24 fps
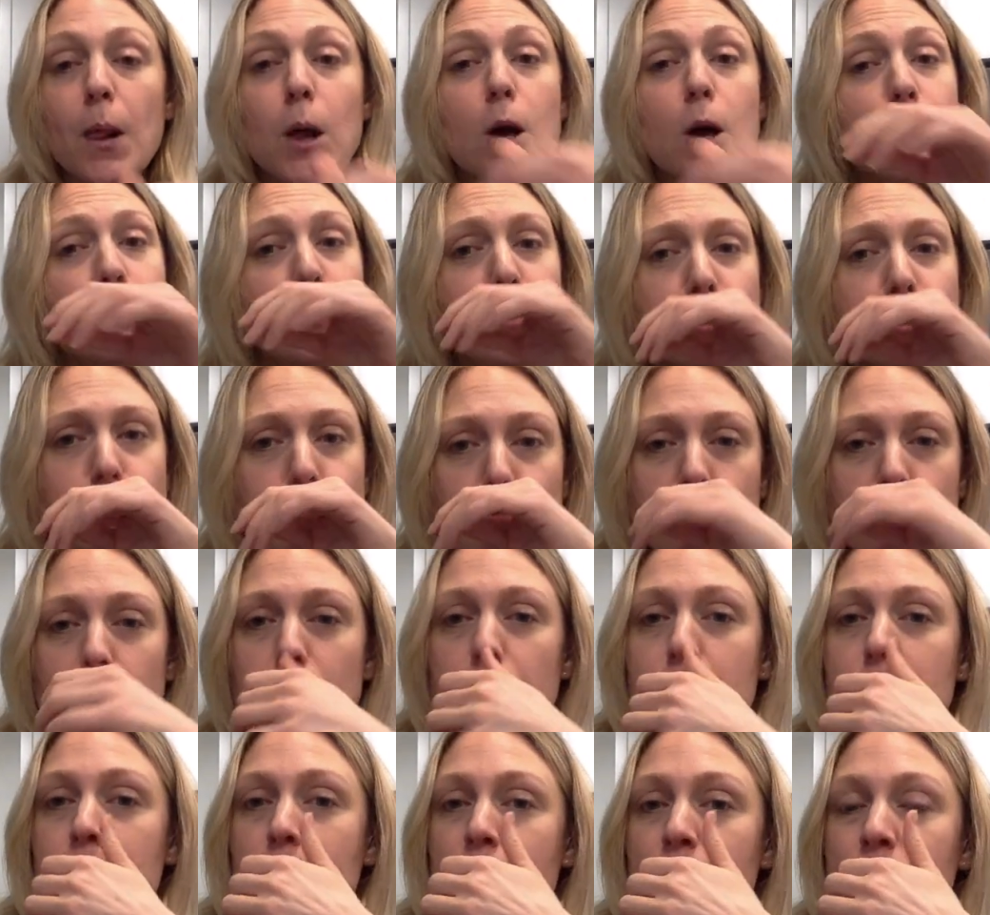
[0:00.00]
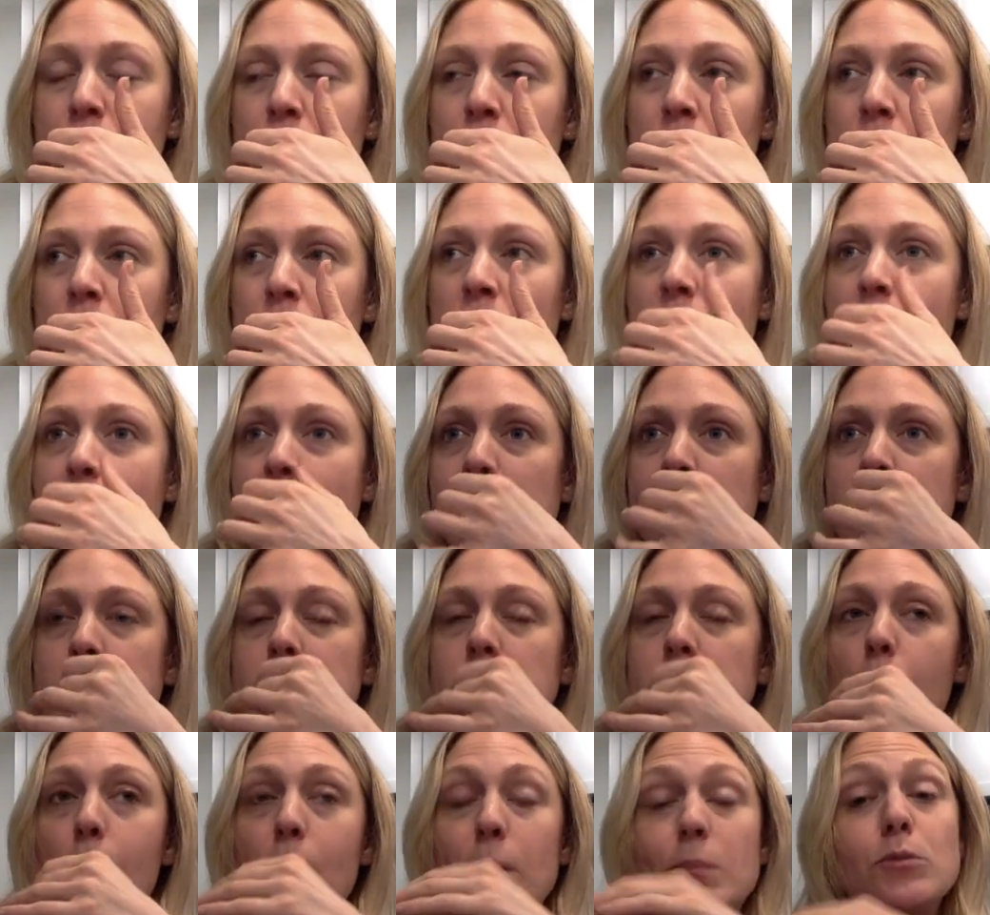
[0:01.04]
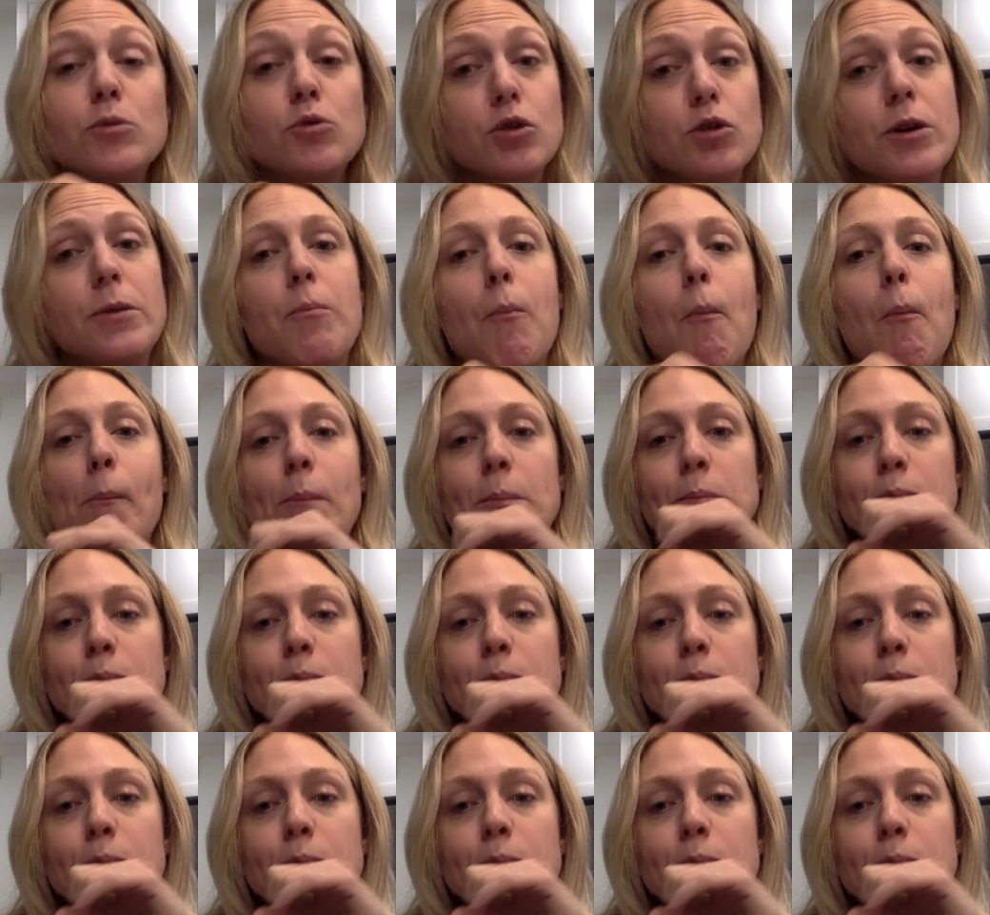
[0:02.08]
And very strong. It's good.